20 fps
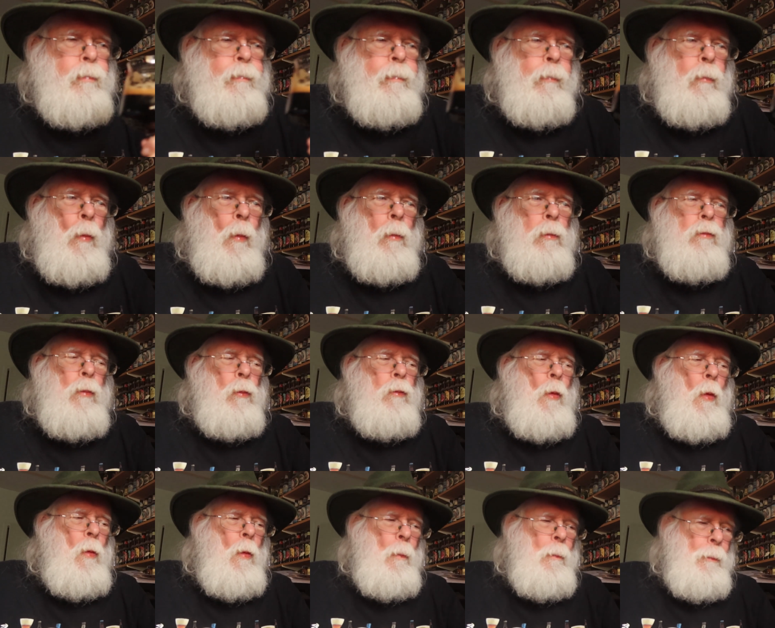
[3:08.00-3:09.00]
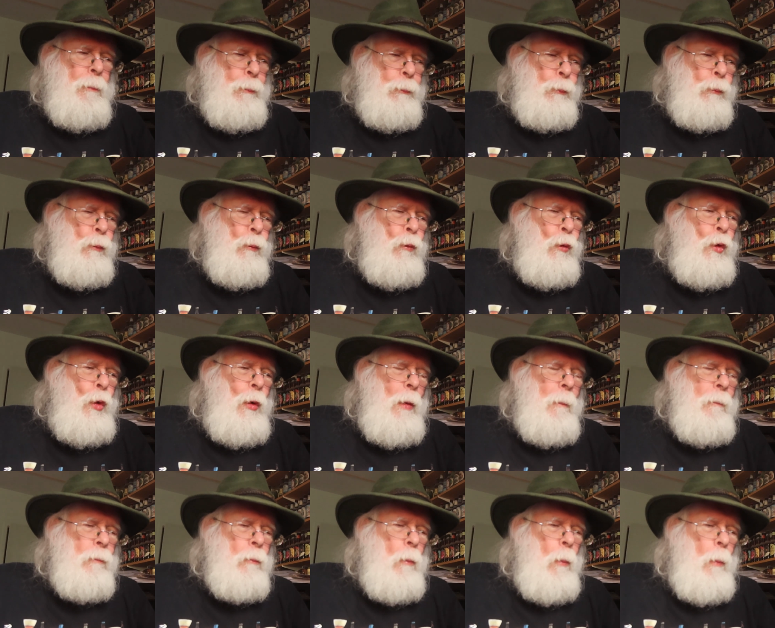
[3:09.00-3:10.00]

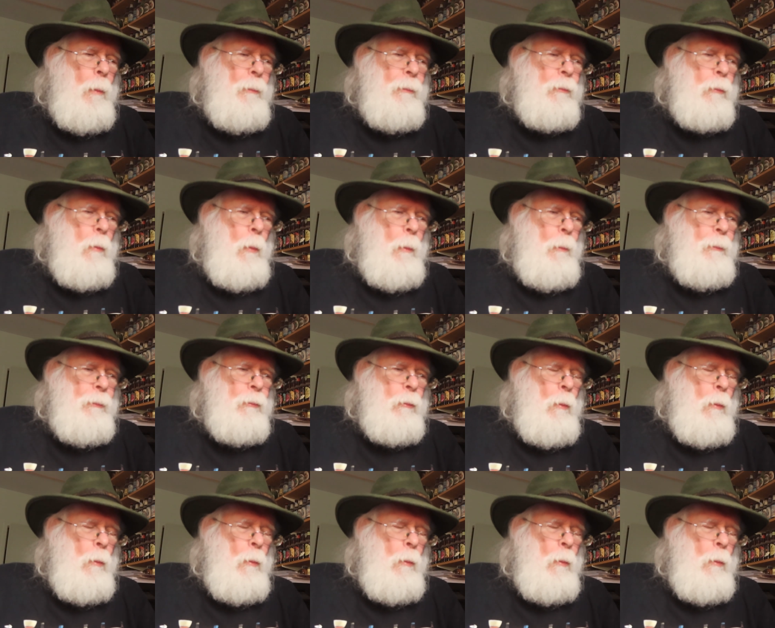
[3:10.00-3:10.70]
Nobody speaks.